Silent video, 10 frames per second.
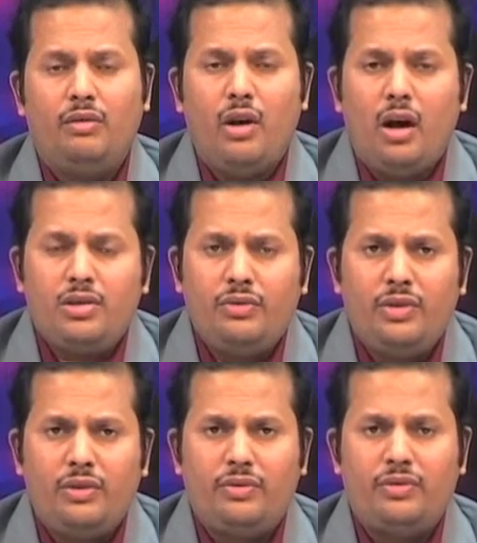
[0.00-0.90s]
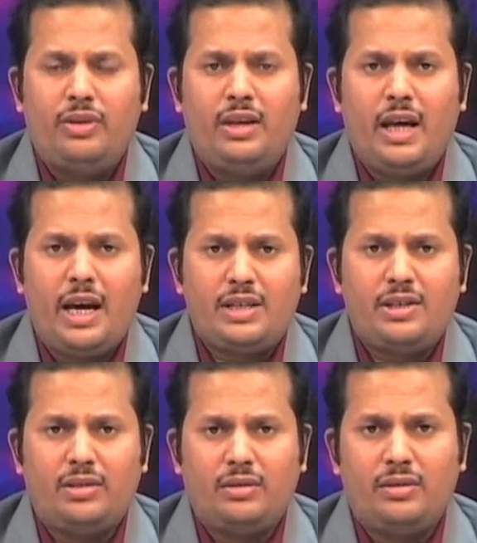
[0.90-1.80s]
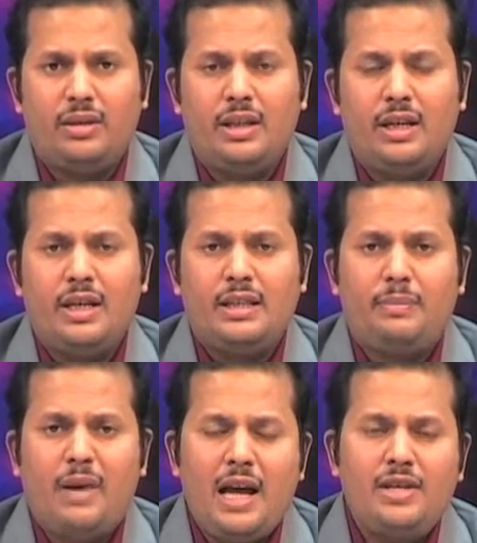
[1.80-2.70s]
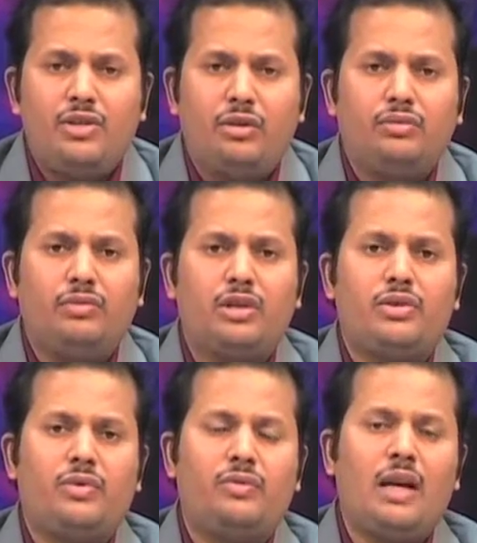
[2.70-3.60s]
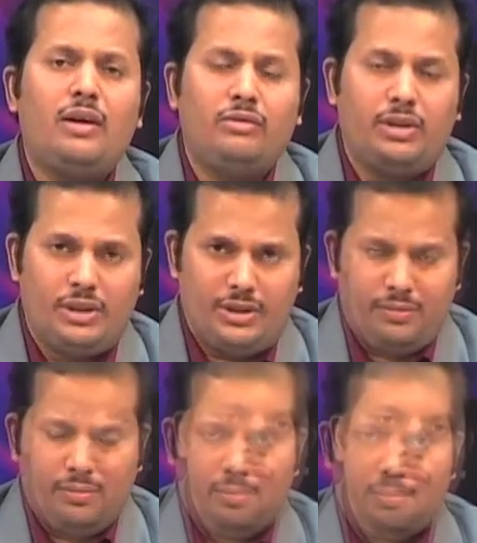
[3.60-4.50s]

philosophy of action is a branch of philosophy of language.